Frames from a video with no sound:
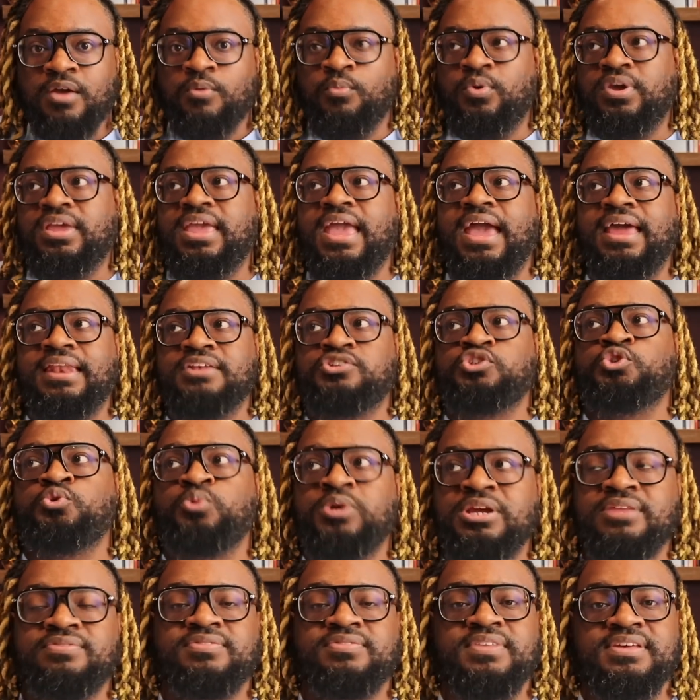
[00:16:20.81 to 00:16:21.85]
We can't
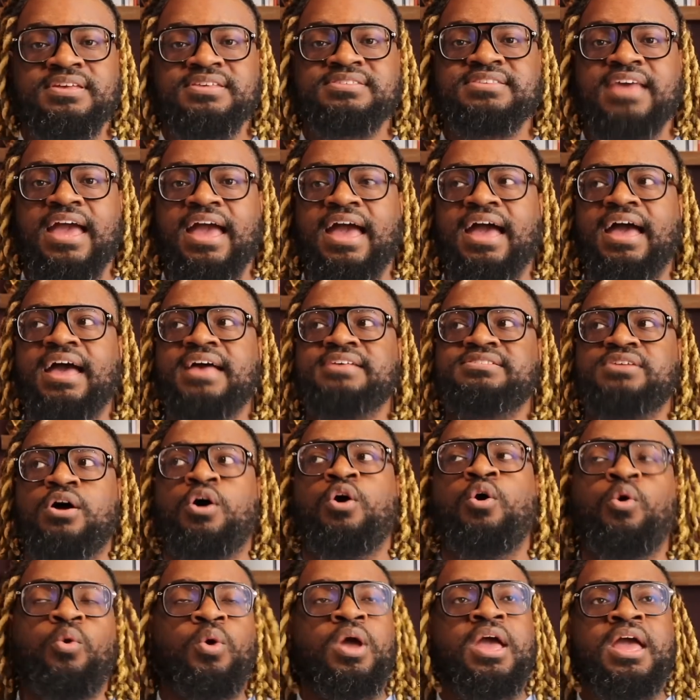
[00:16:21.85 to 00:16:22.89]
treat this as,
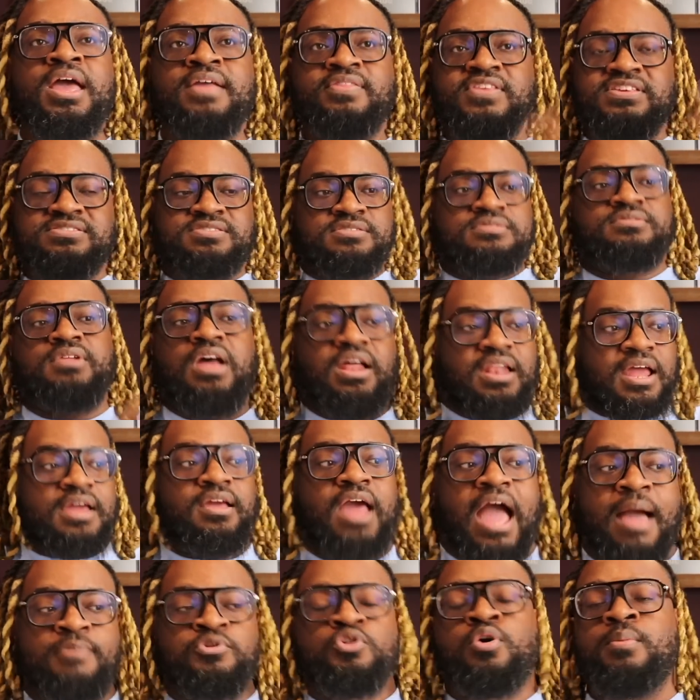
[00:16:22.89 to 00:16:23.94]
oh, this is like,
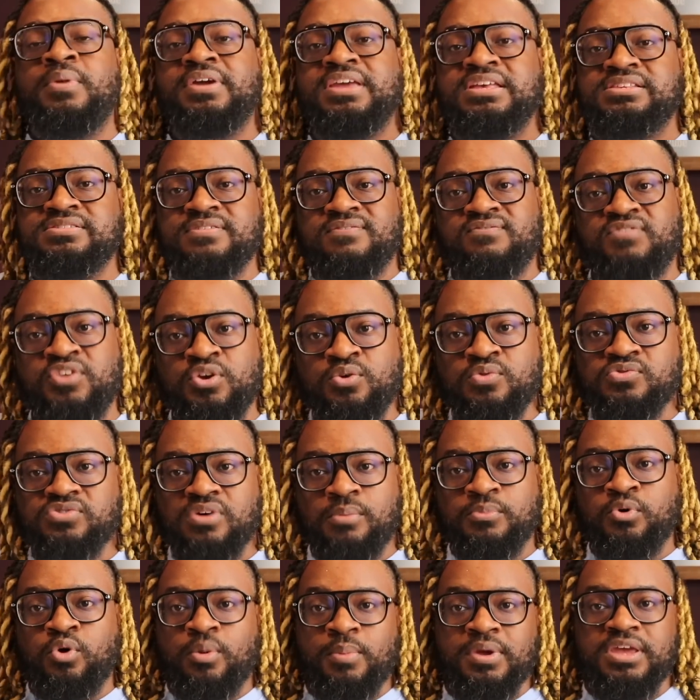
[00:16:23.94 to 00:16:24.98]
I know I'm gonna get some views, I
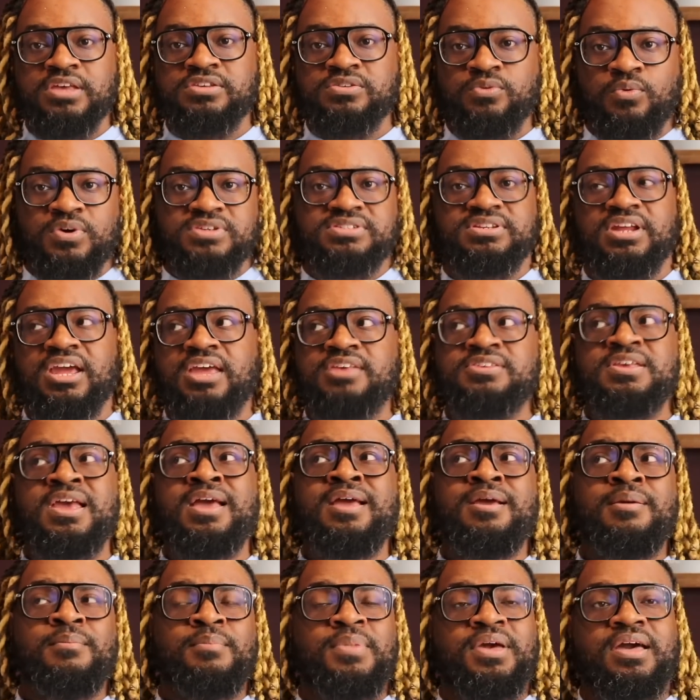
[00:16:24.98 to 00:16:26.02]
know I'm gonna get some what's name.
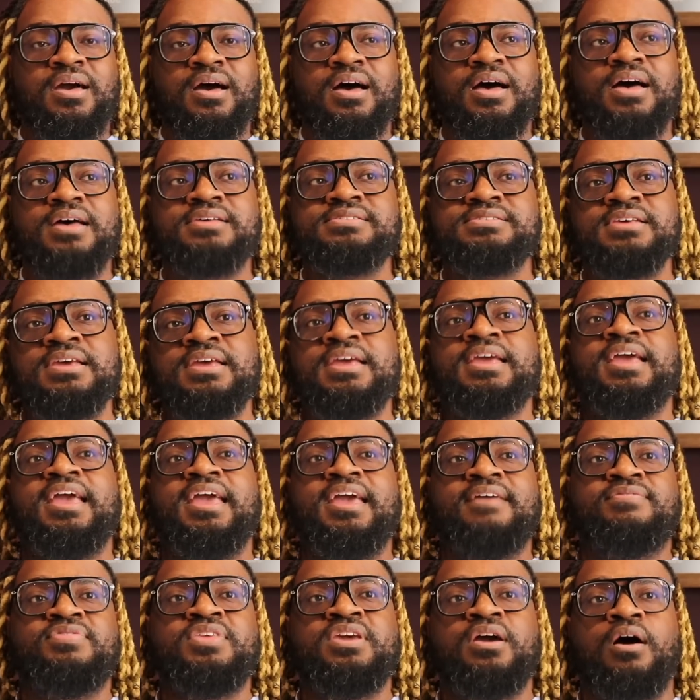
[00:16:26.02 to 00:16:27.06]
Because
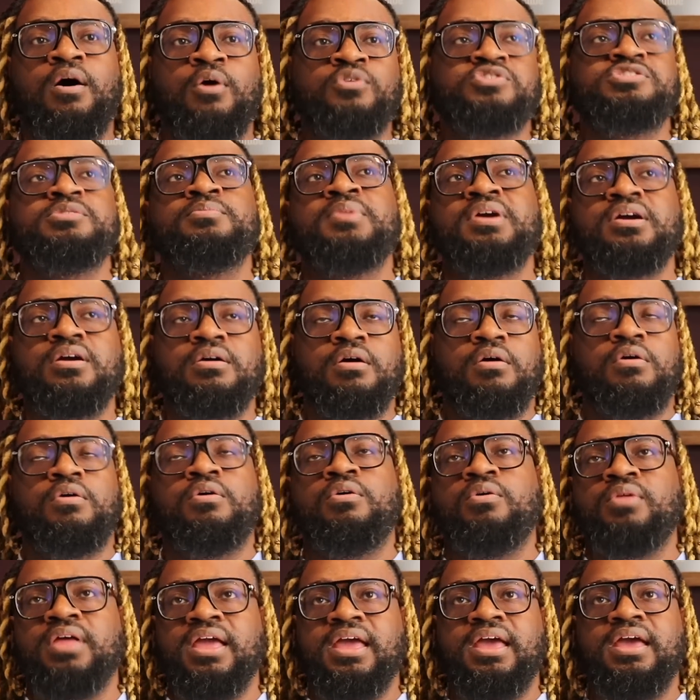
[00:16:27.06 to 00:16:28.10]
if the ultimate
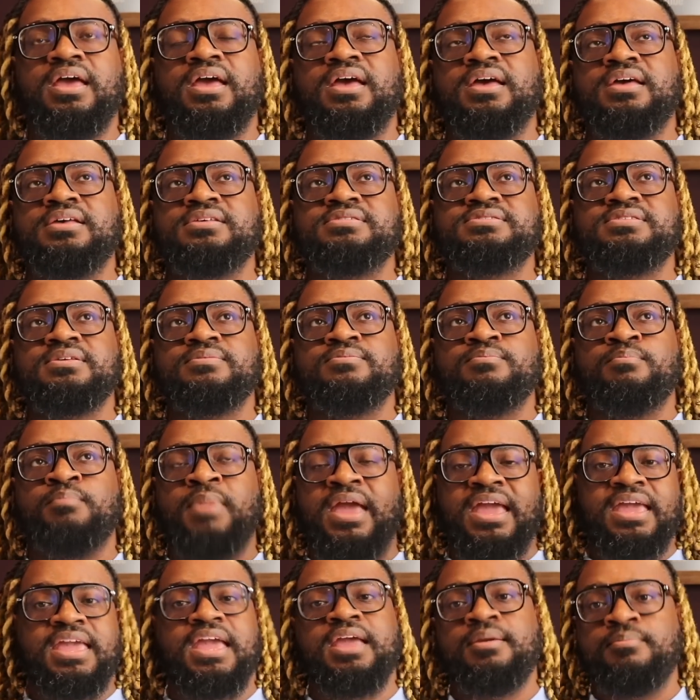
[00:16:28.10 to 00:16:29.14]
goal is
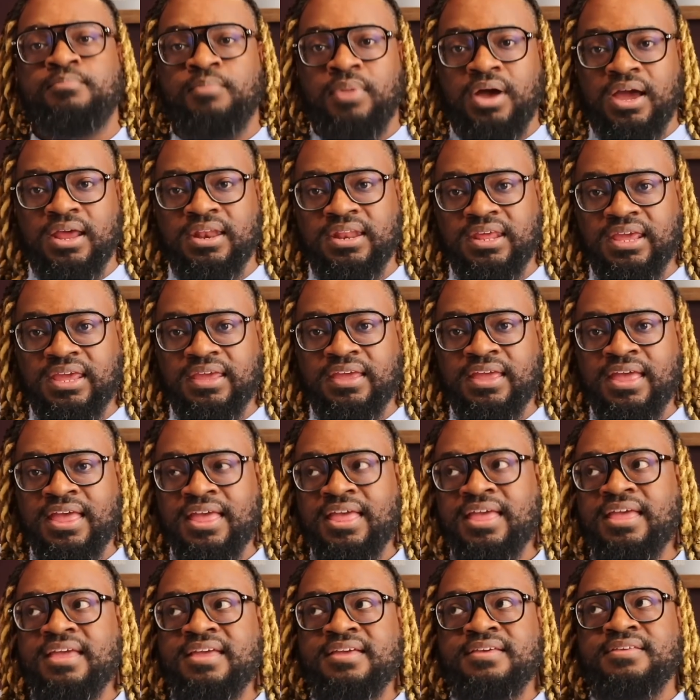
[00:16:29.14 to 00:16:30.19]
making money,
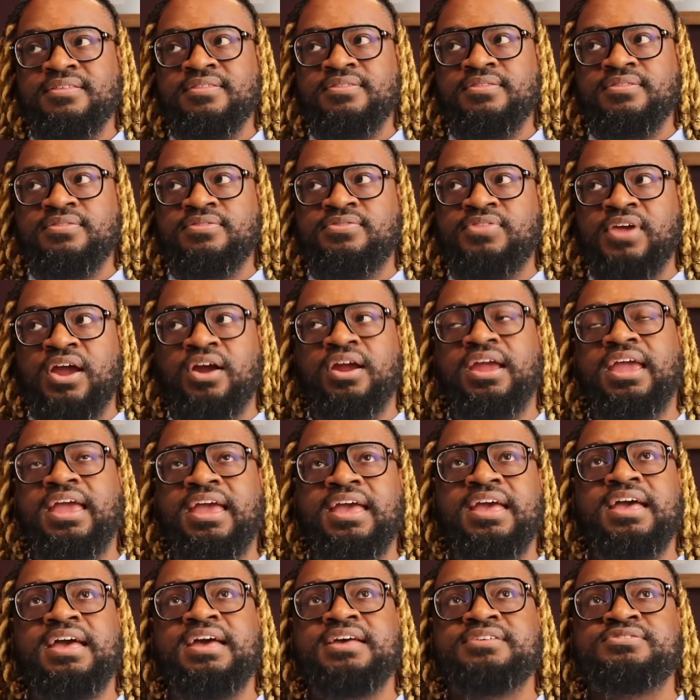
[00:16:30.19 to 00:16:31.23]
there
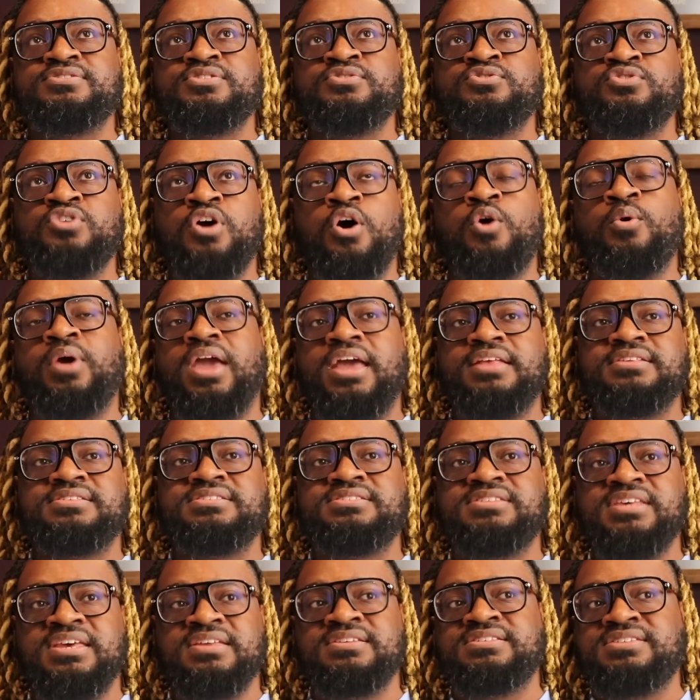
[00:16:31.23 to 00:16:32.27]
is no
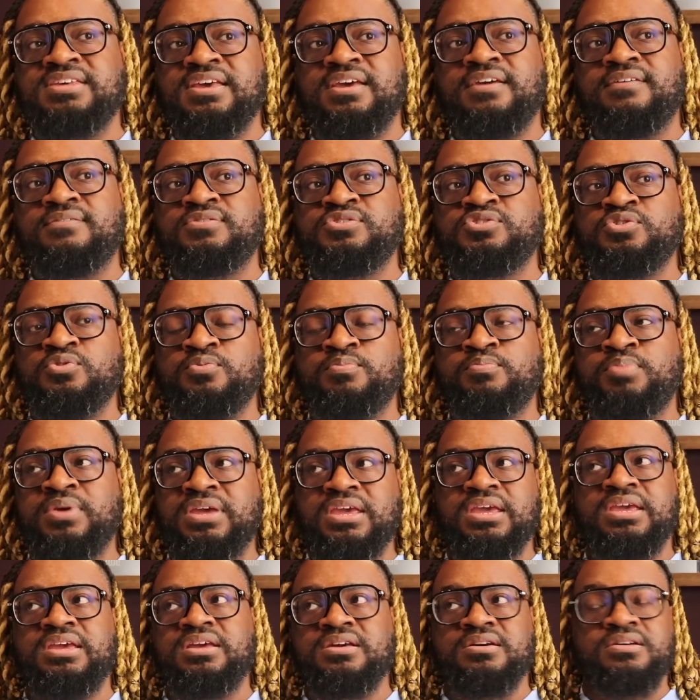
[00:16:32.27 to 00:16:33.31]
incentive to
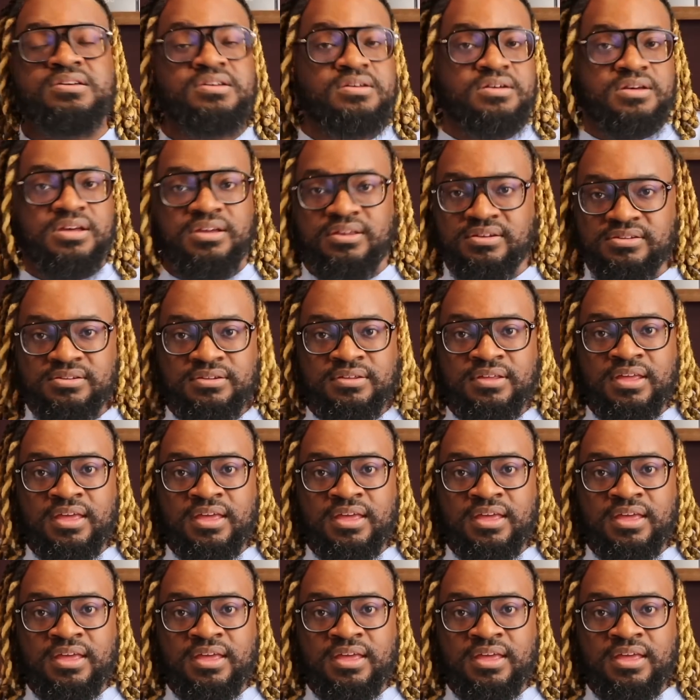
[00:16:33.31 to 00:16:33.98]
be good.